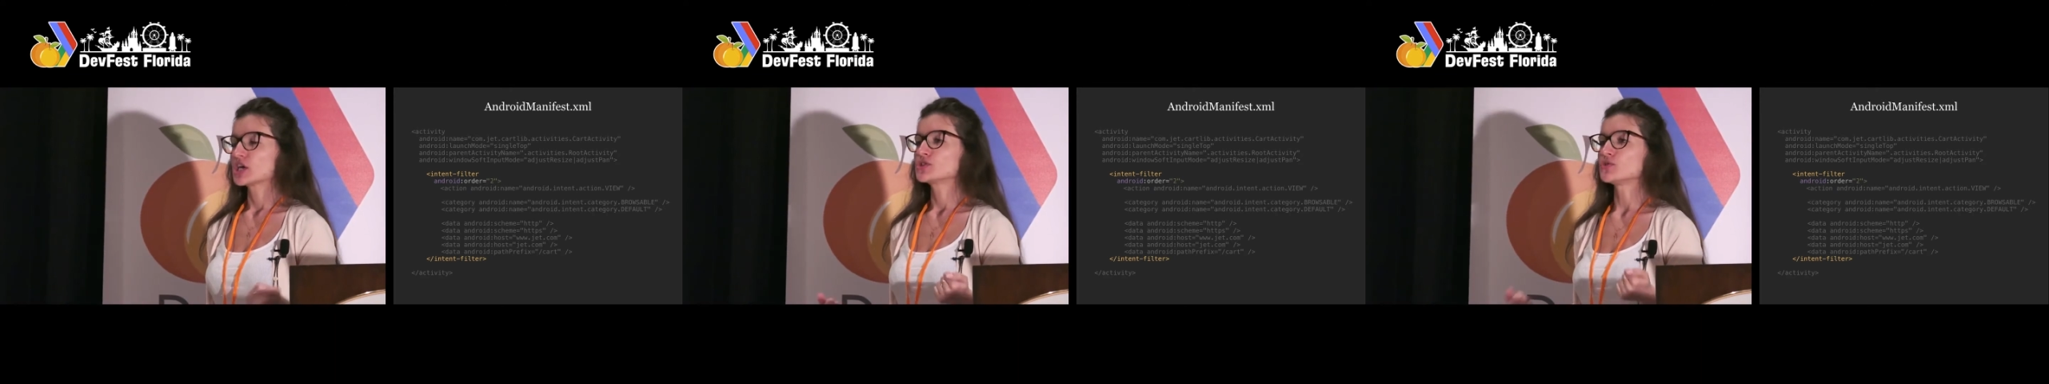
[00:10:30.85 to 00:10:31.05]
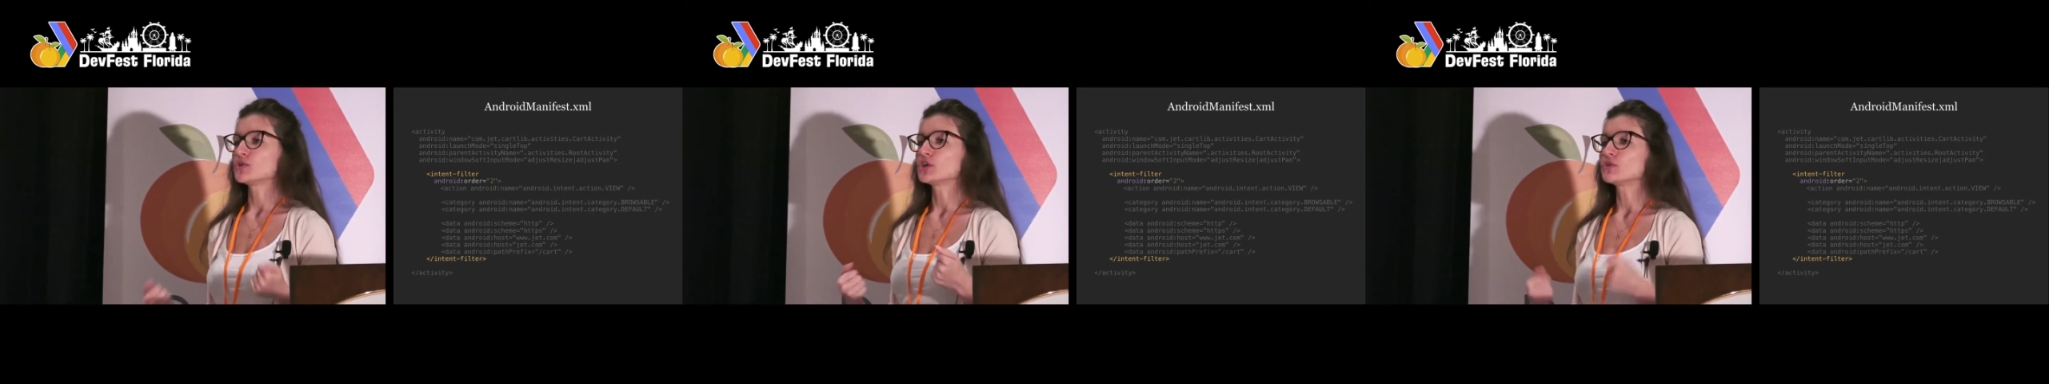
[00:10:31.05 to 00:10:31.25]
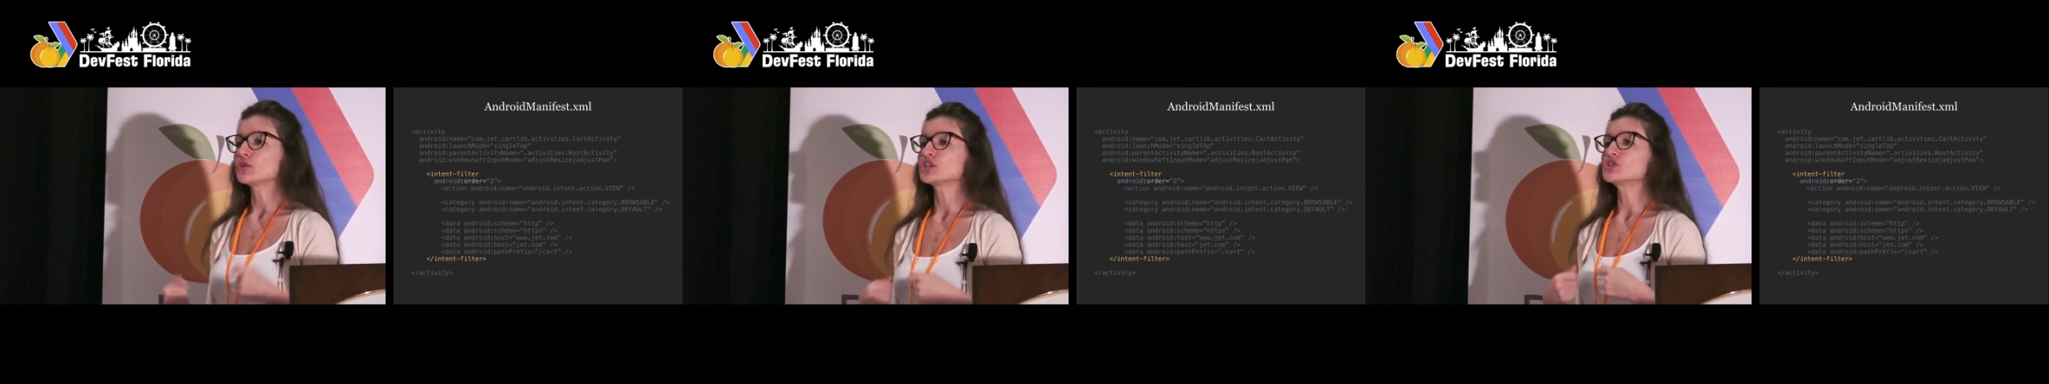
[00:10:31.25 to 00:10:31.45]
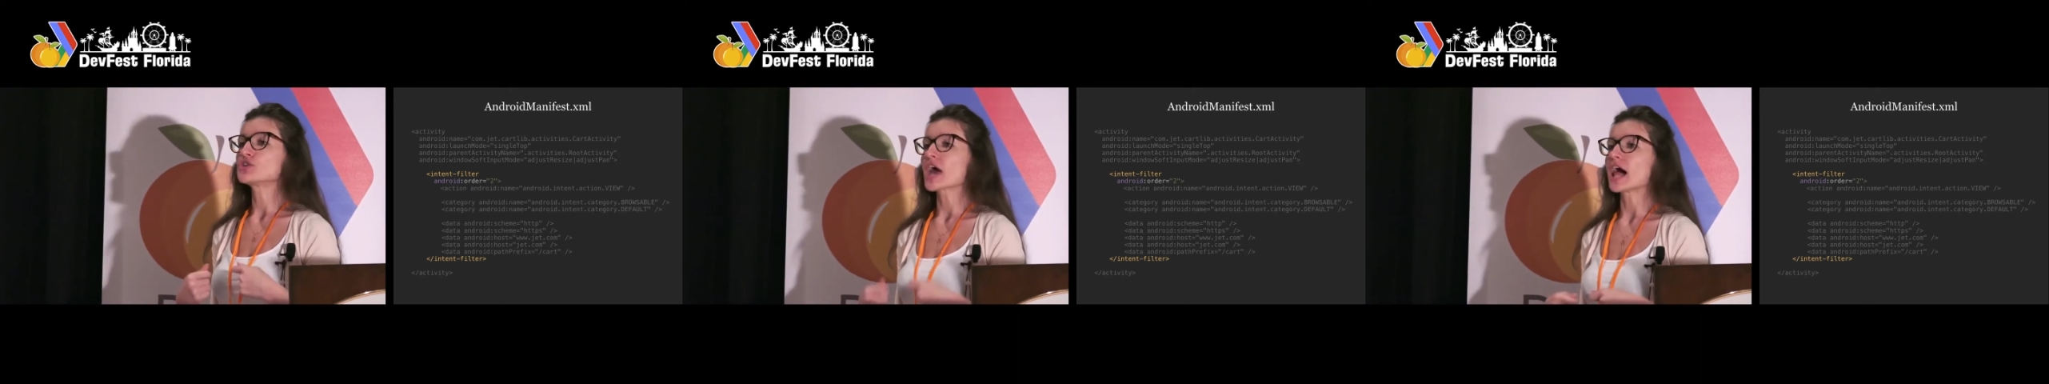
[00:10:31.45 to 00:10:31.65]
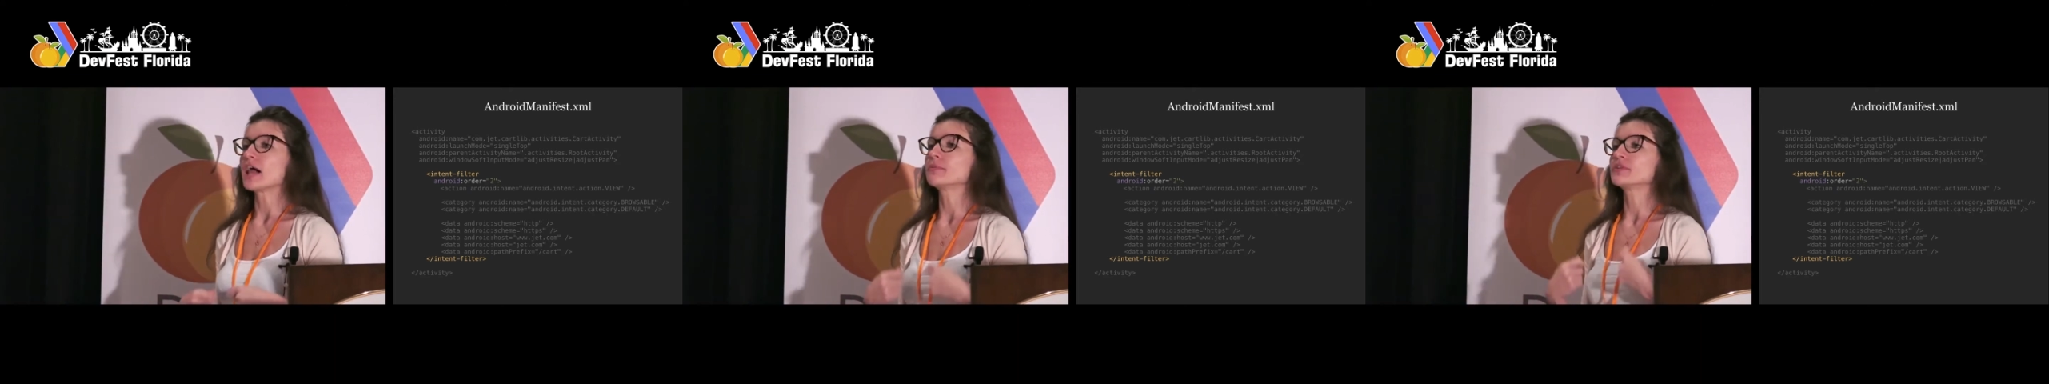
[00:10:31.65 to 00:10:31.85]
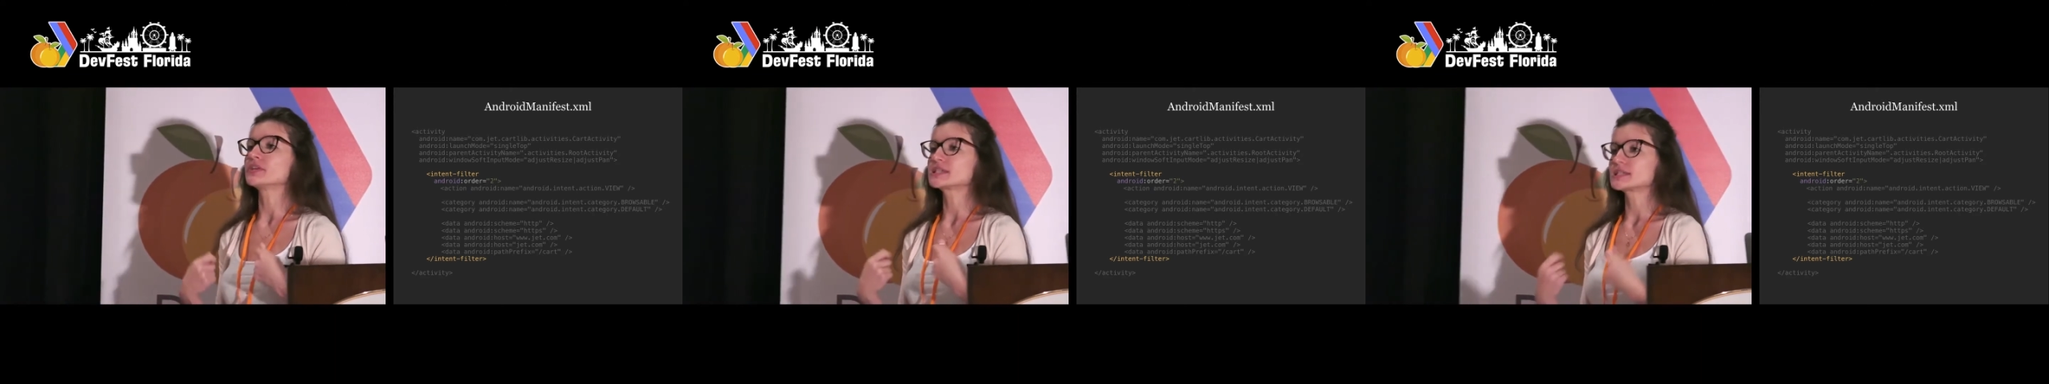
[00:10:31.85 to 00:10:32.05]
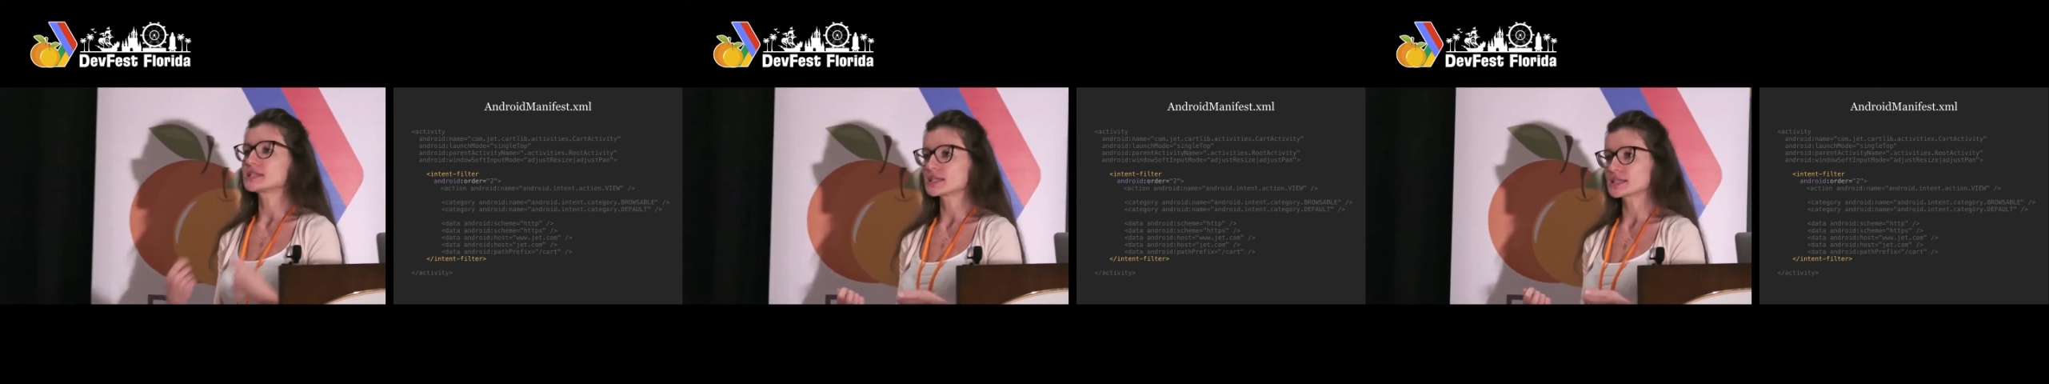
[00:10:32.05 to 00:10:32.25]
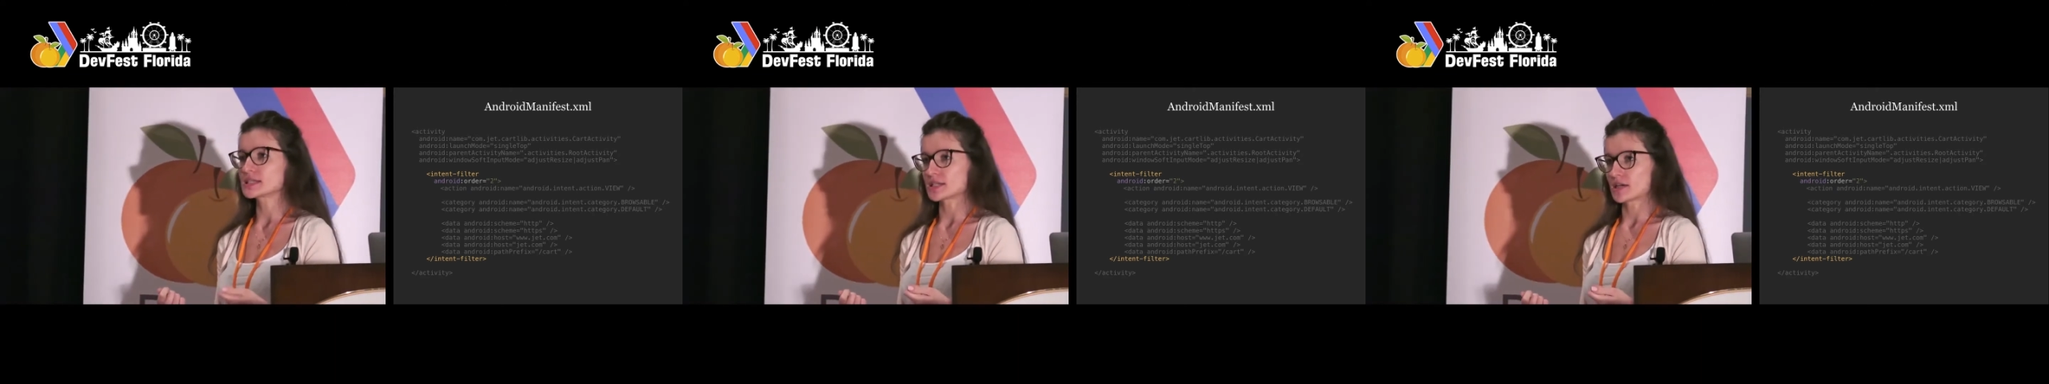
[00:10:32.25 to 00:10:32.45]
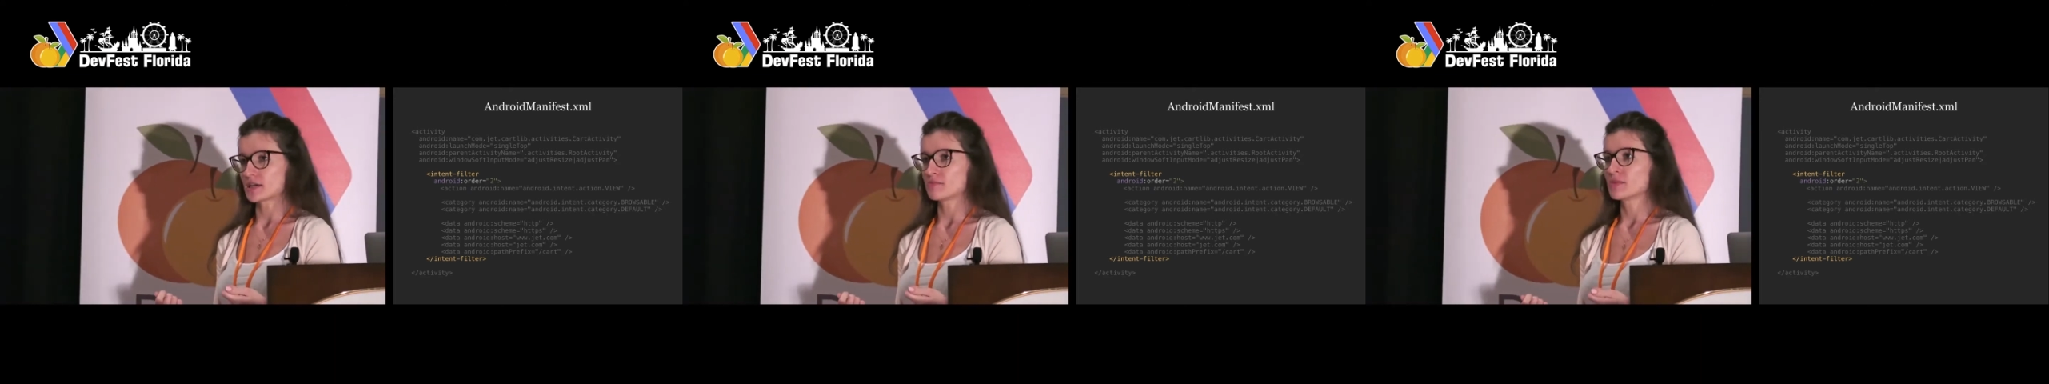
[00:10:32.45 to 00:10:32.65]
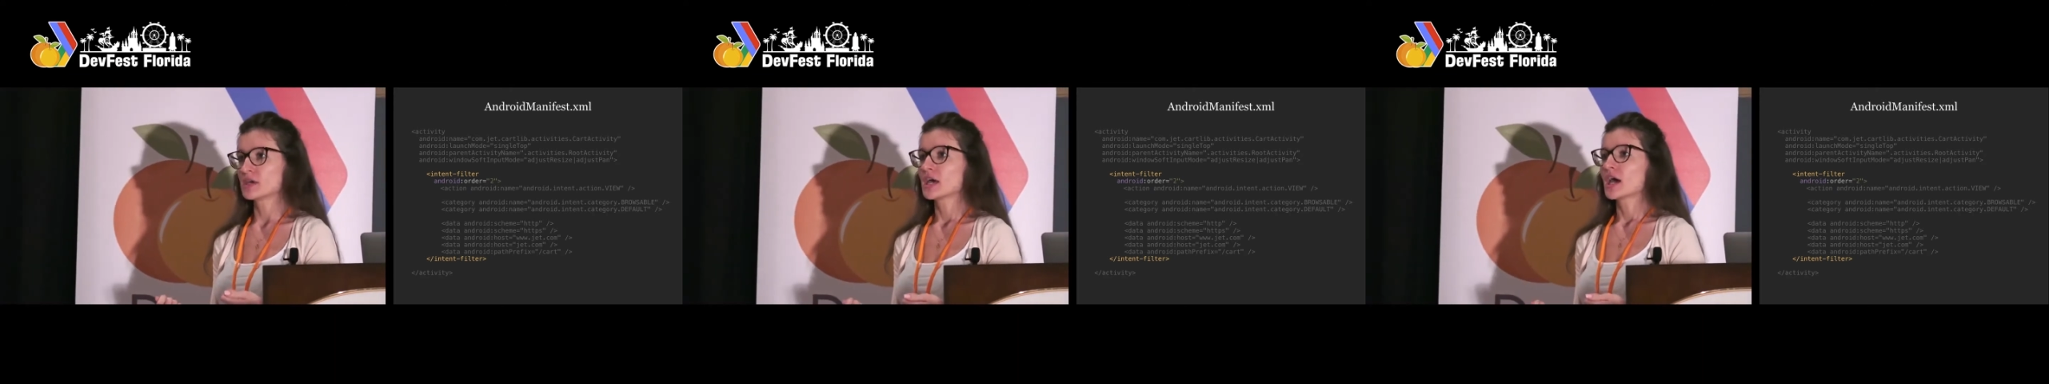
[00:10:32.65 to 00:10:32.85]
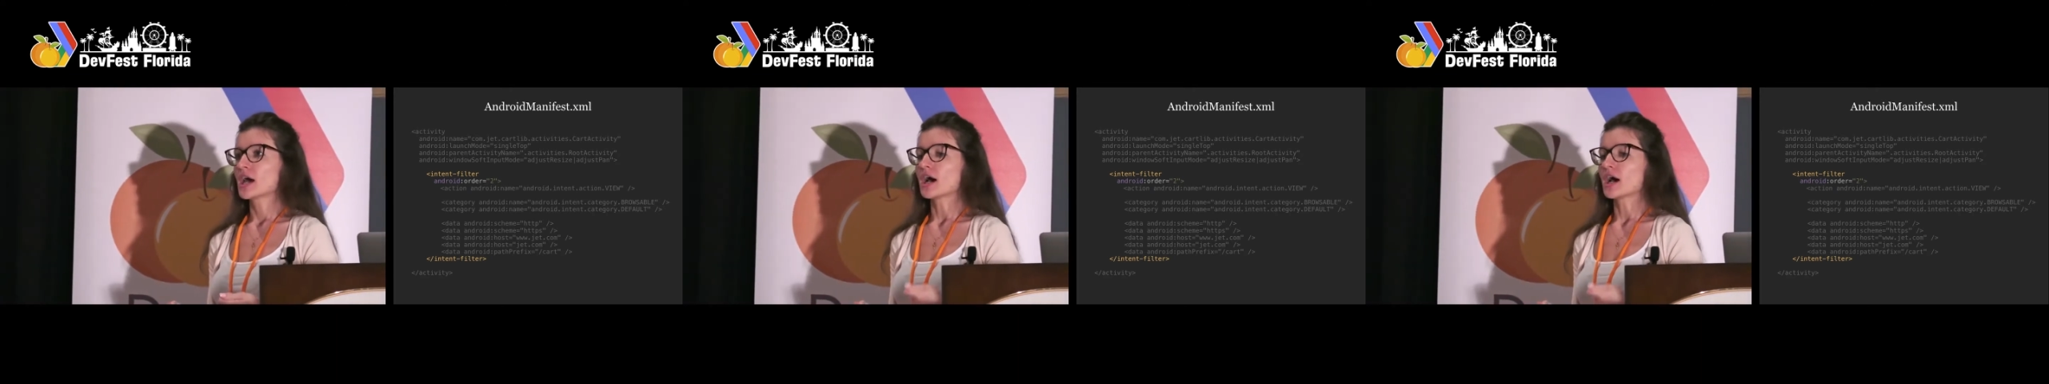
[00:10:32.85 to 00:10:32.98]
So in order to help the system